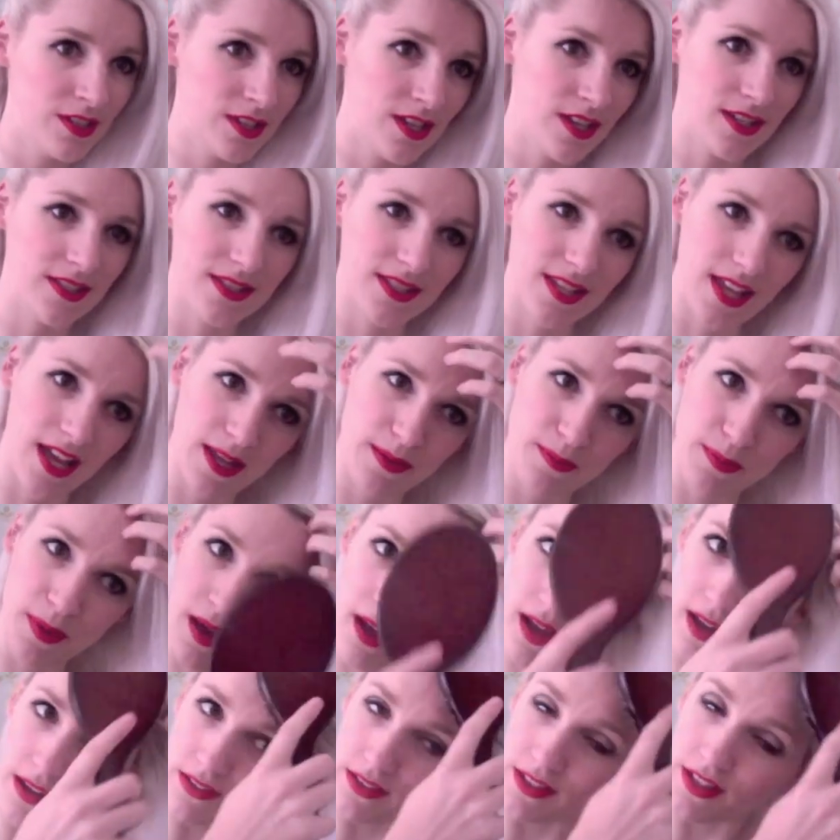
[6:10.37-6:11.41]
a side
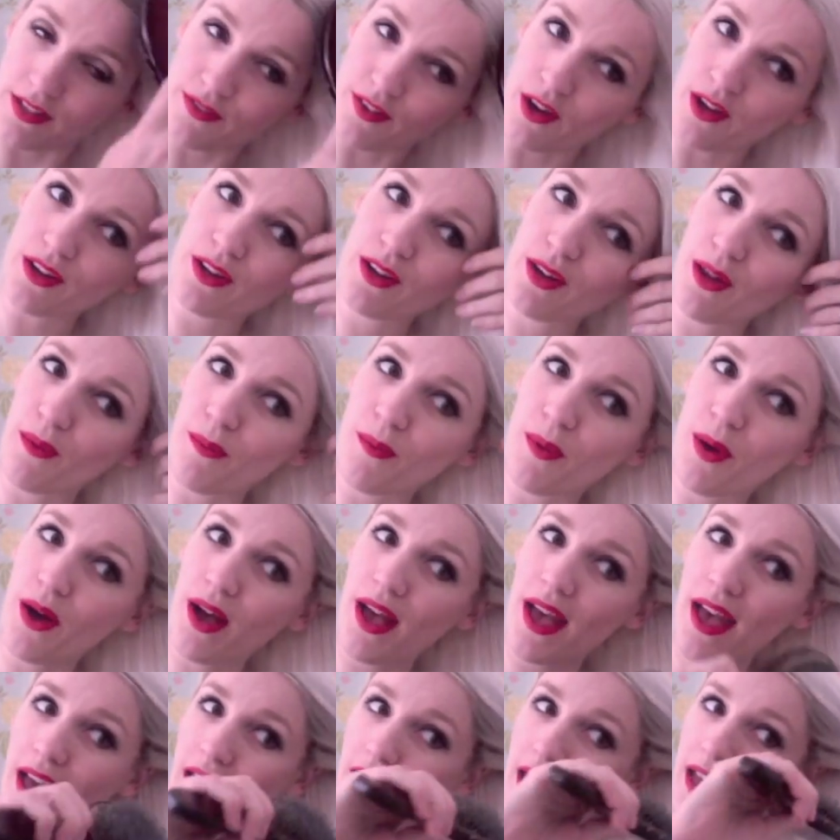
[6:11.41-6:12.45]
pattern, you've got a lot more
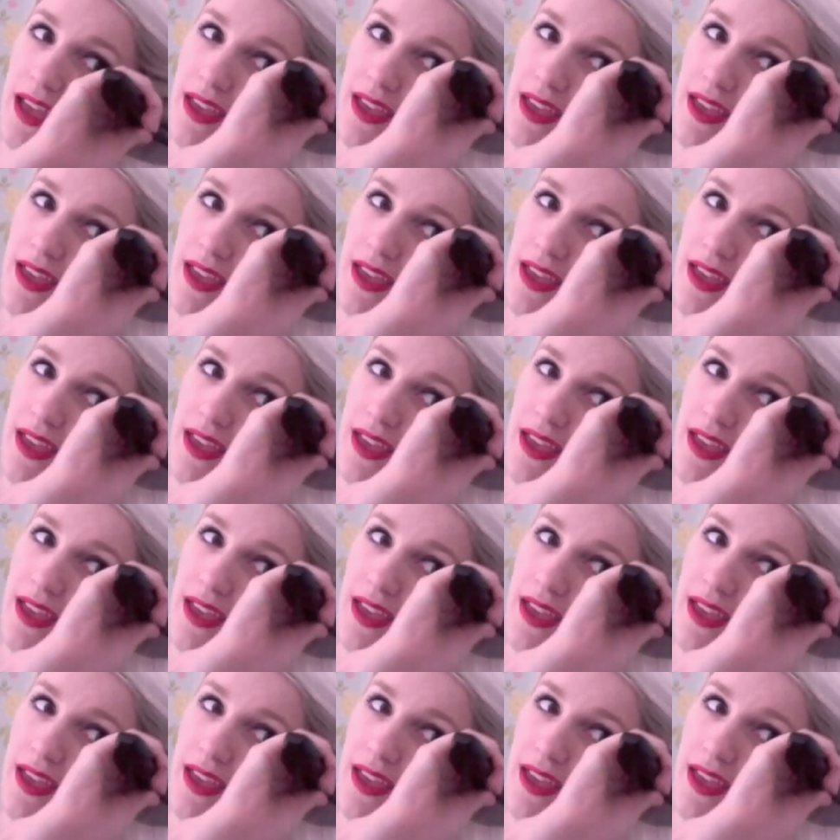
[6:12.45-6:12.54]
hair